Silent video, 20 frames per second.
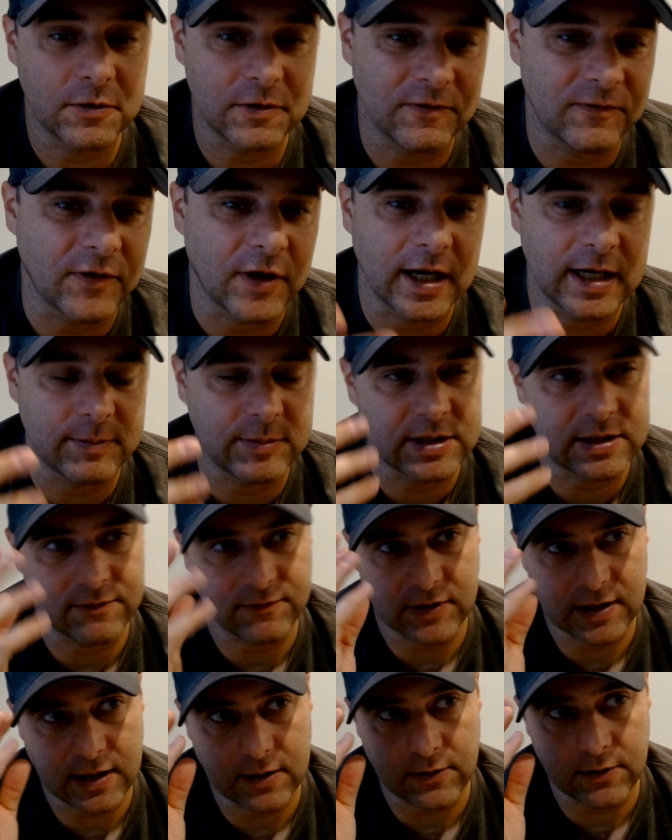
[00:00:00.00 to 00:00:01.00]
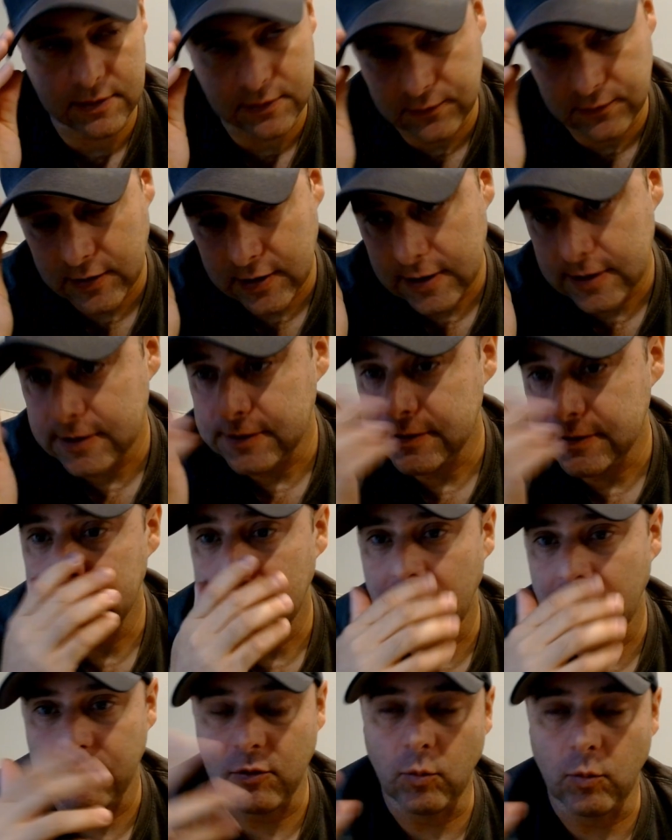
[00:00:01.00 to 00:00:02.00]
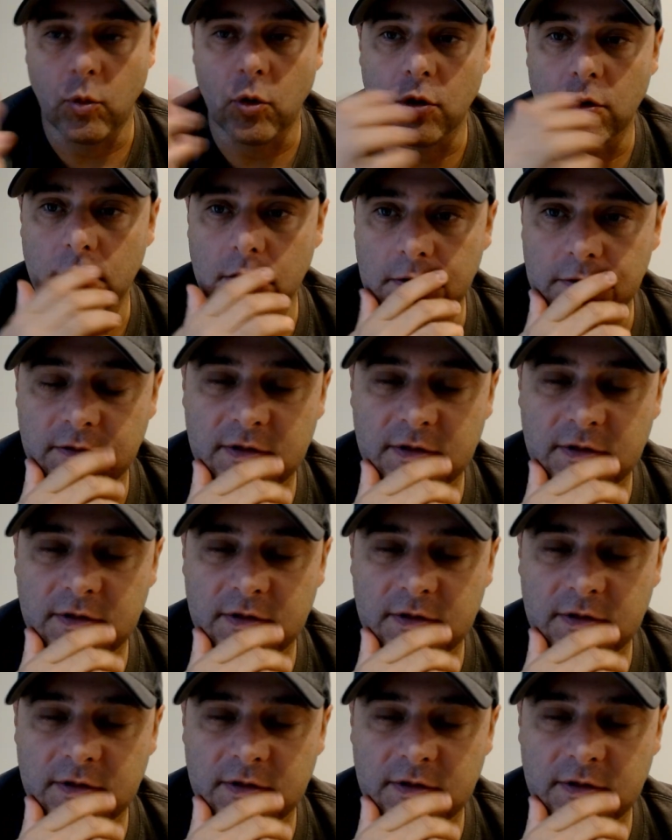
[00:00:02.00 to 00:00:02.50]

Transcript: You find him in different areas of the world.